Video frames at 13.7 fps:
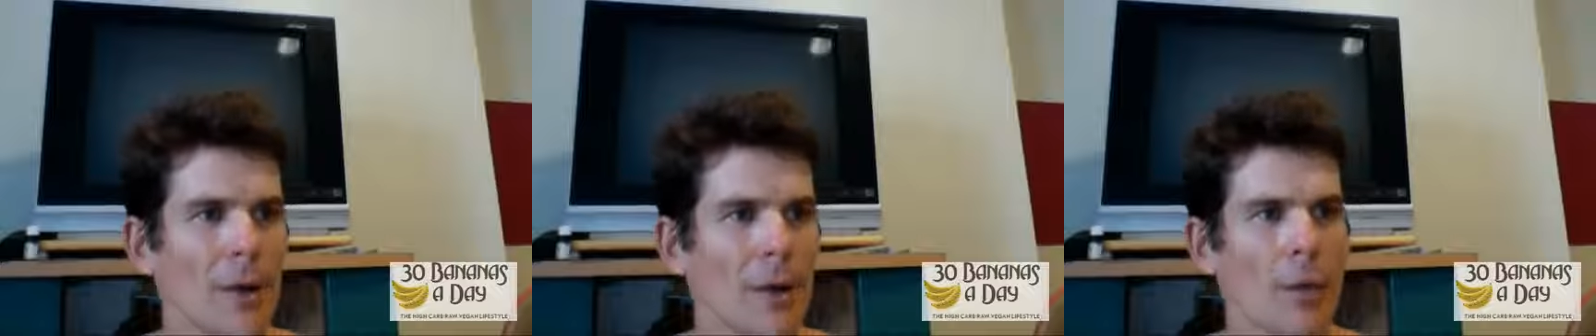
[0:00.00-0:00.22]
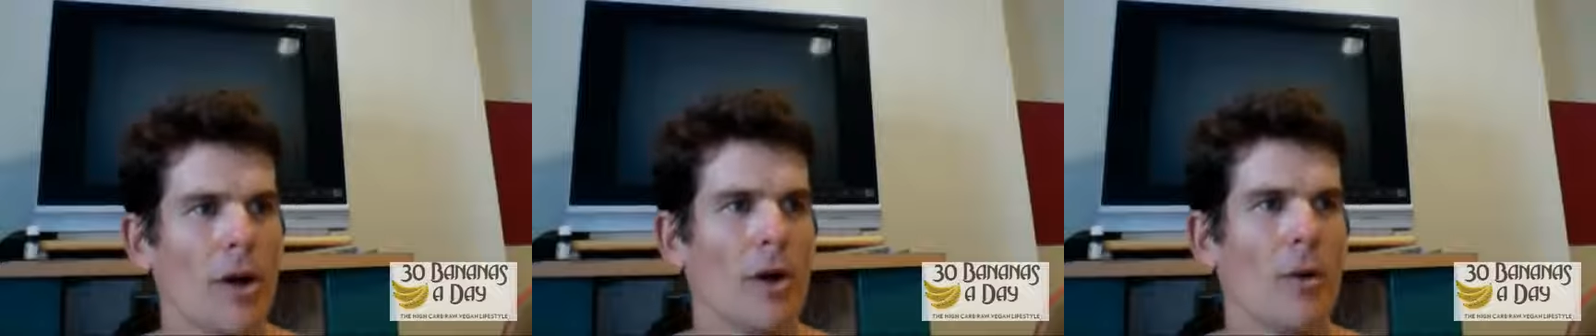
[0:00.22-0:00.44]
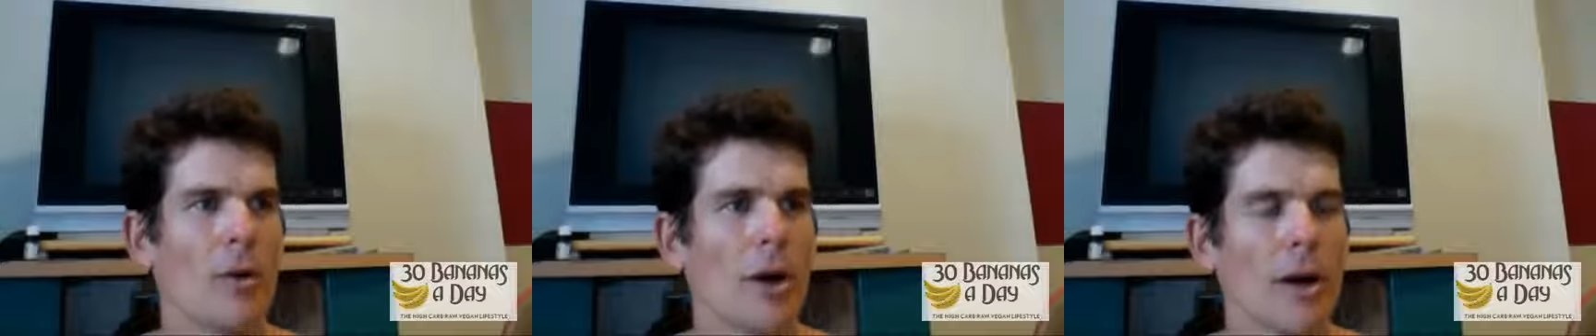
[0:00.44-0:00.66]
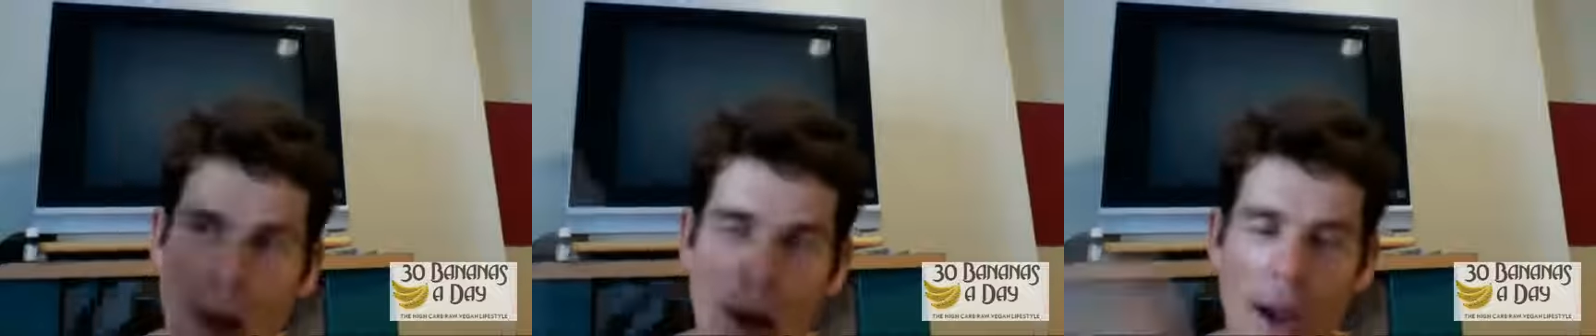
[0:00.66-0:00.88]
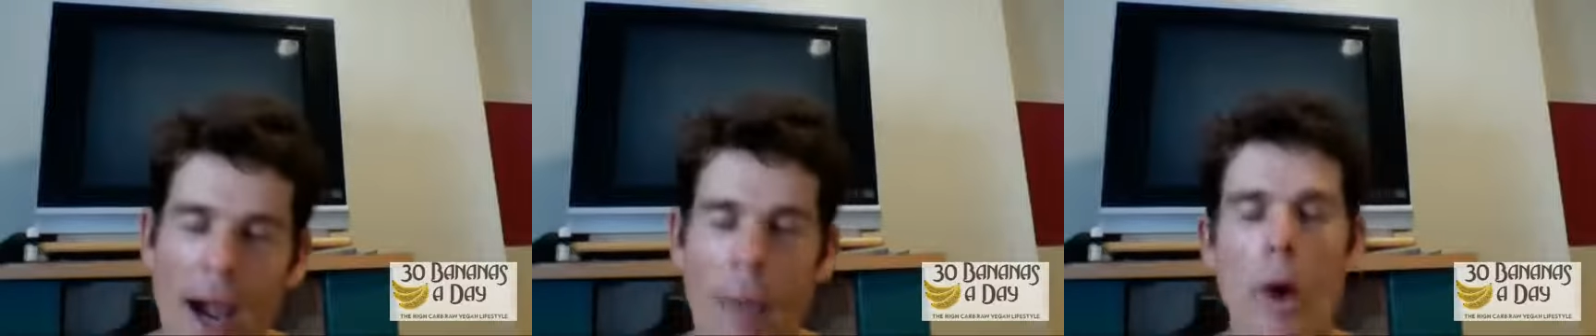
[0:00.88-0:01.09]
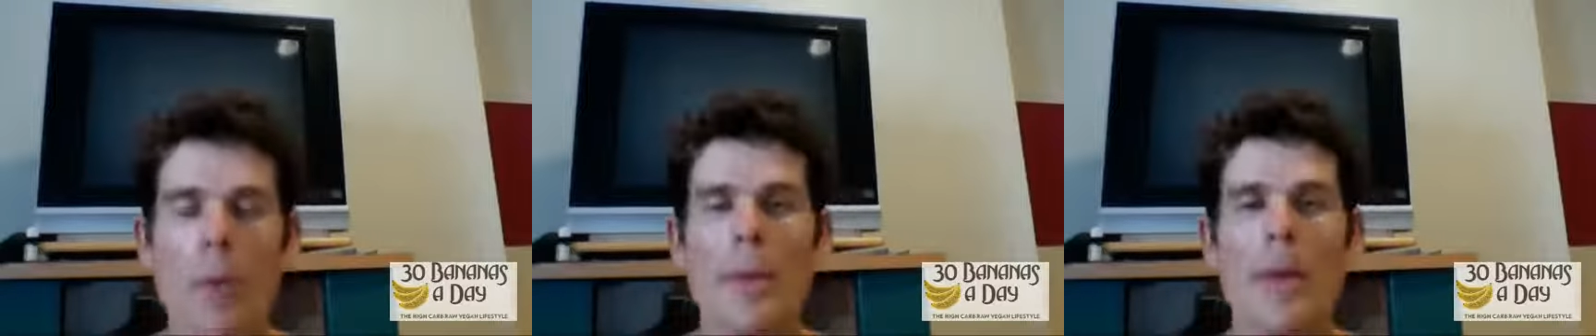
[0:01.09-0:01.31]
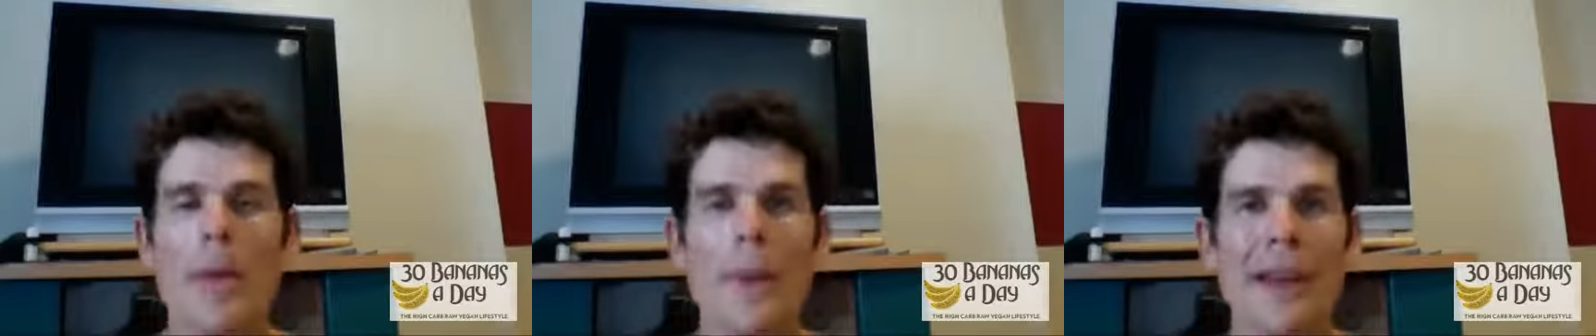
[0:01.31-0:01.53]
Whoa, what? What would
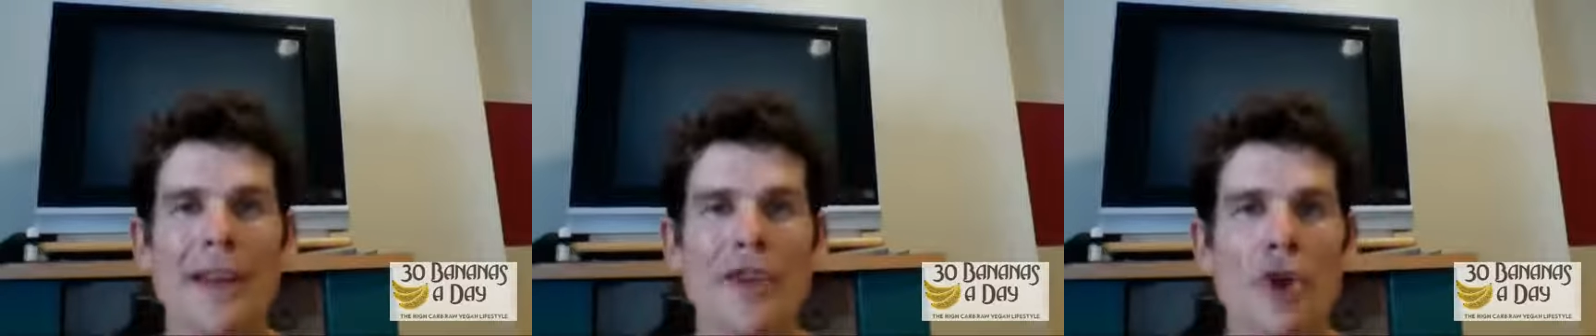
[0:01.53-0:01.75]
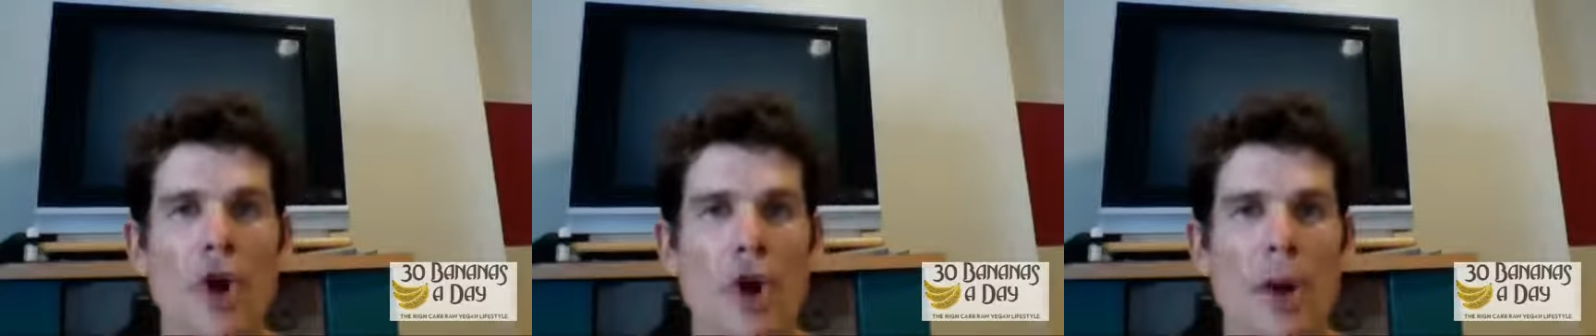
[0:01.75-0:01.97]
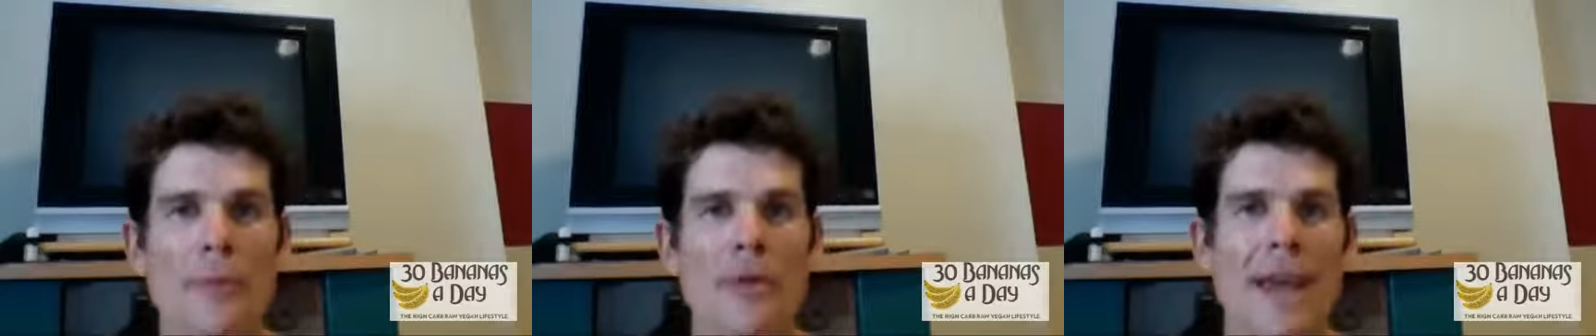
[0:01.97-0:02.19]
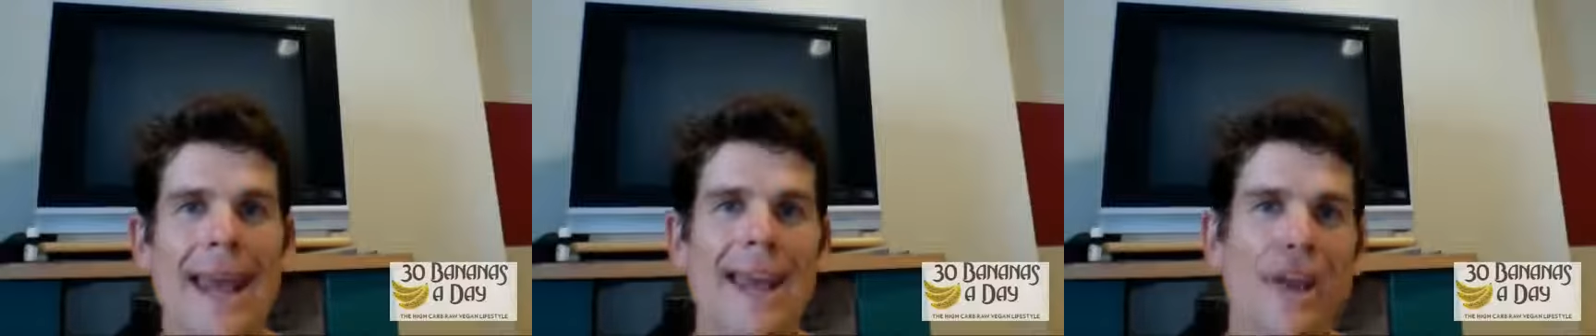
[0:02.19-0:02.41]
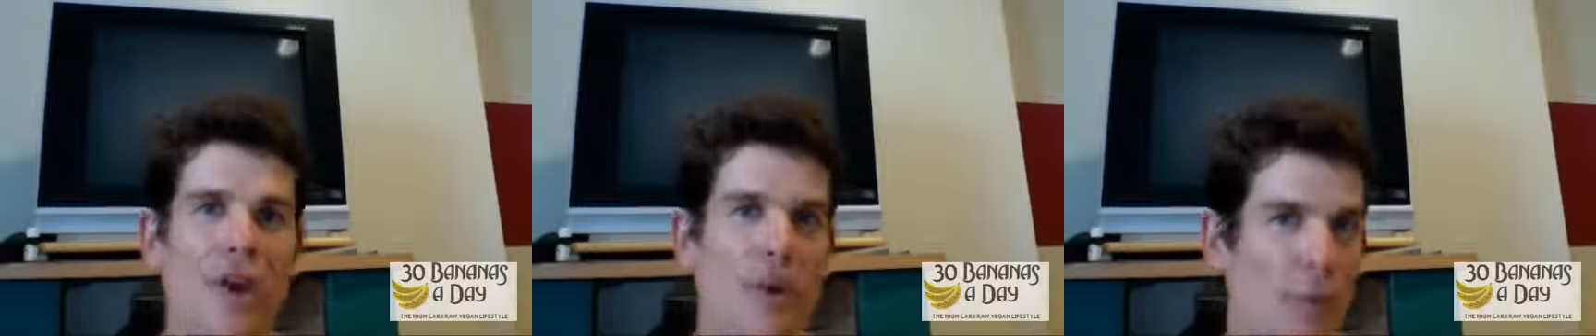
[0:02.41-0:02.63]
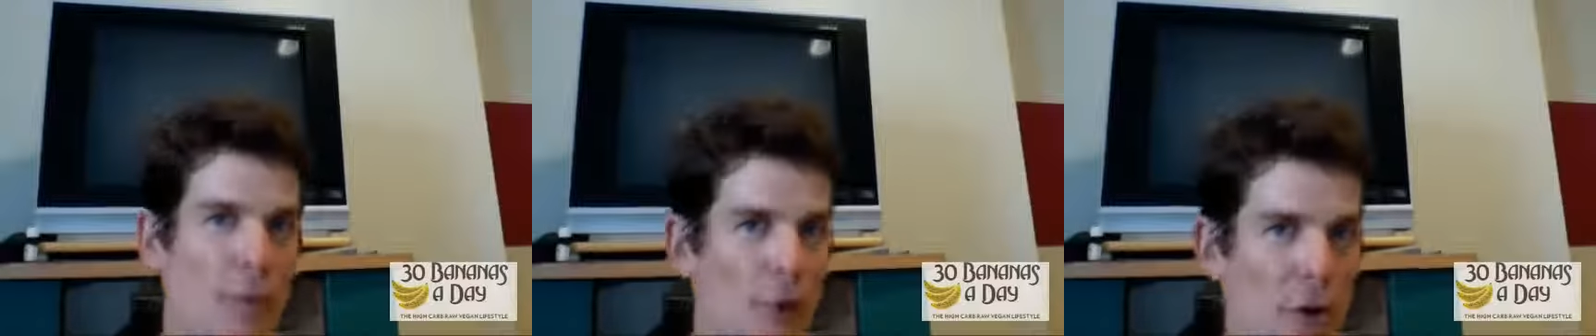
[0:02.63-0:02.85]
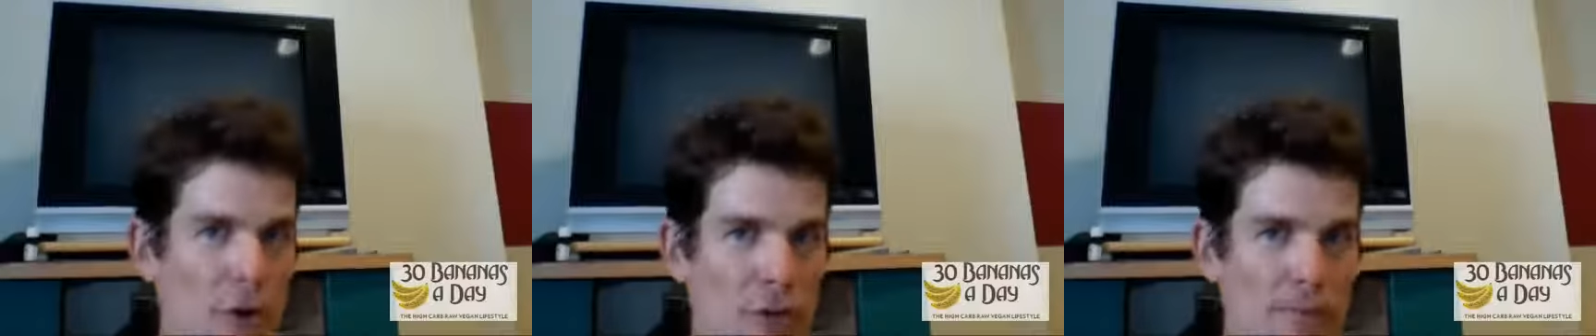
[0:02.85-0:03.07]
be a better term to end the
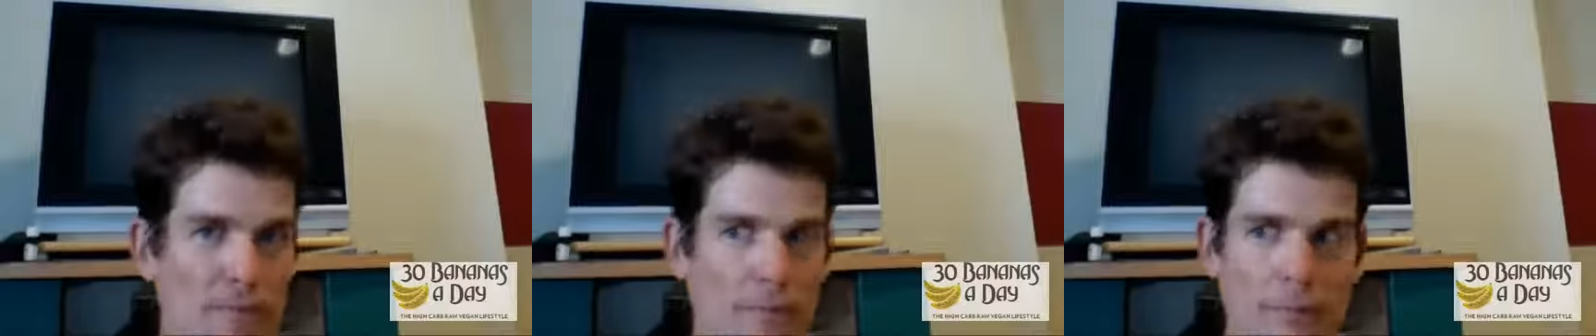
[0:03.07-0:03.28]
confusion?